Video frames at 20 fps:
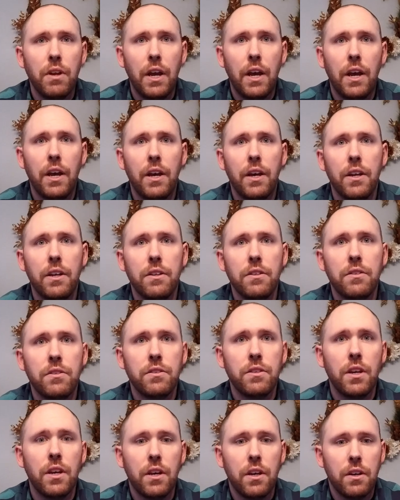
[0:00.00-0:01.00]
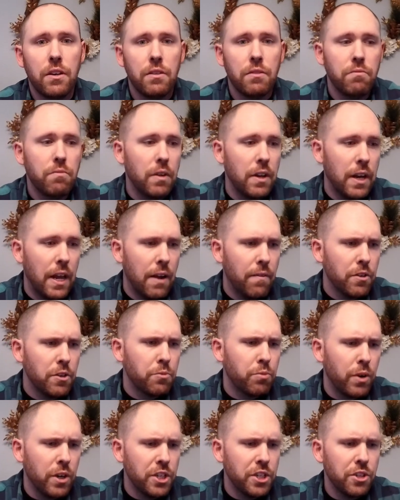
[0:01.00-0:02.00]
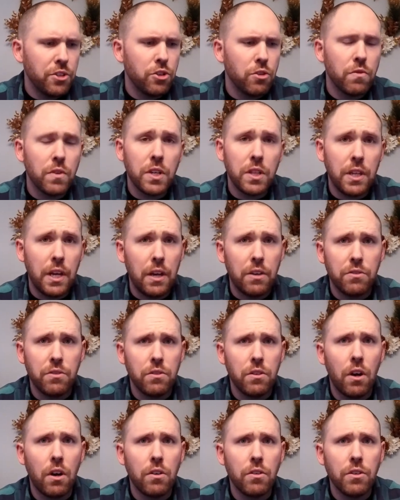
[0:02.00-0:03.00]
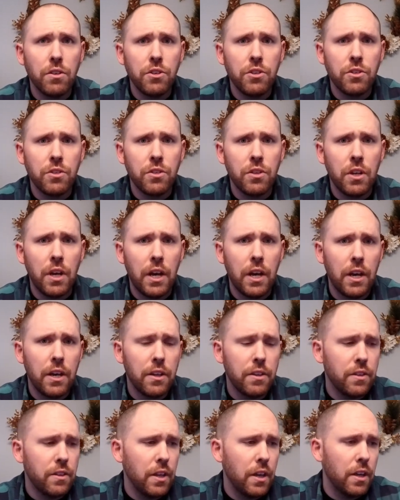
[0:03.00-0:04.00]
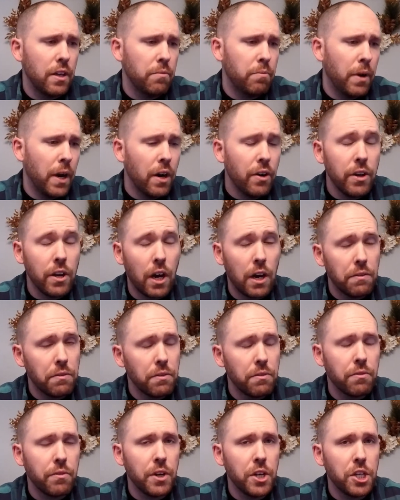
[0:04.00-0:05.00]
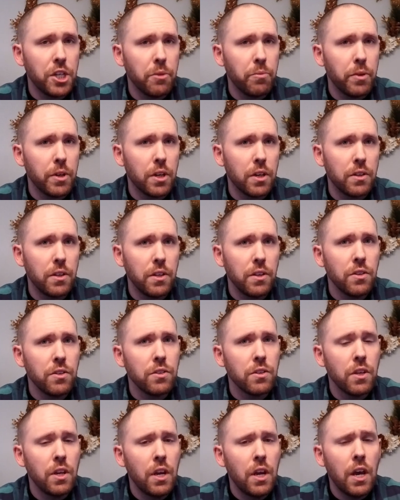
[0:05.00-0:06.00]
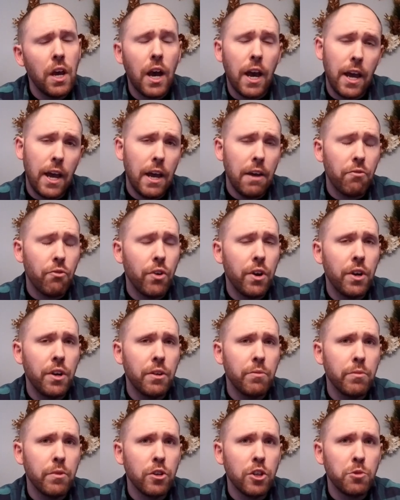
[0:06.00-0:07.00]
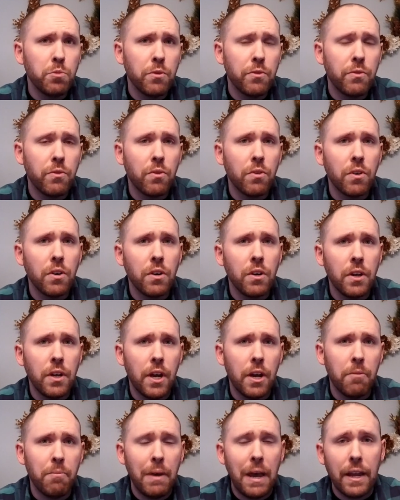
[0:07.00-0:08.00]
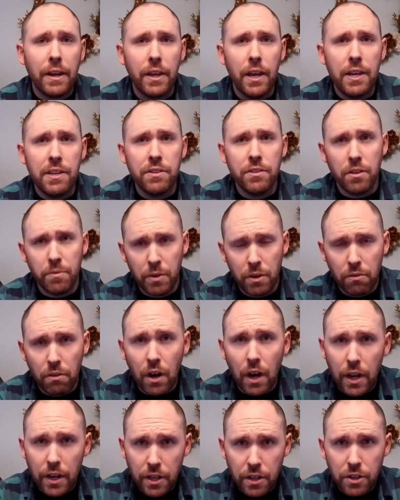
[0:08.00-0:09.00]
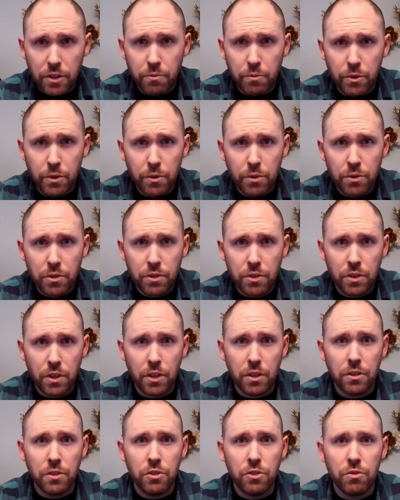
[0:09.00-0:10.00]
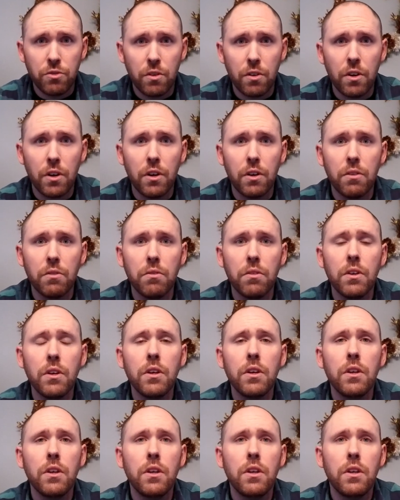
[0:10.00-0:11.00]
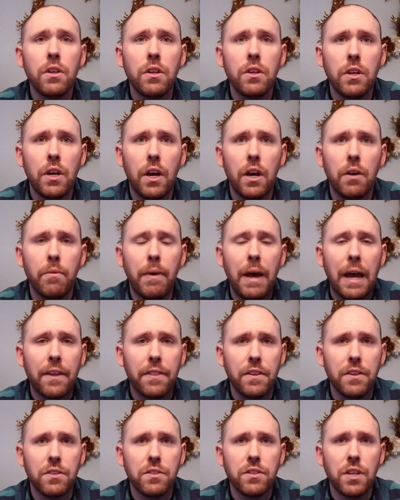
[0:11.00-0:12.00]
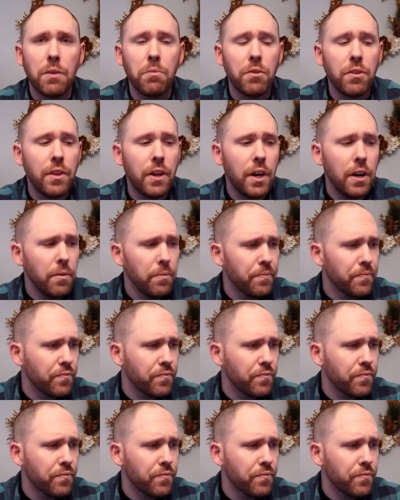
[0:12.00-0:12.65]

at an average price just over $1,000. They apparently offer free shipping on this. I have ridden a Moose before. Matt Casey let me ride his Moose in Truro back this summer there.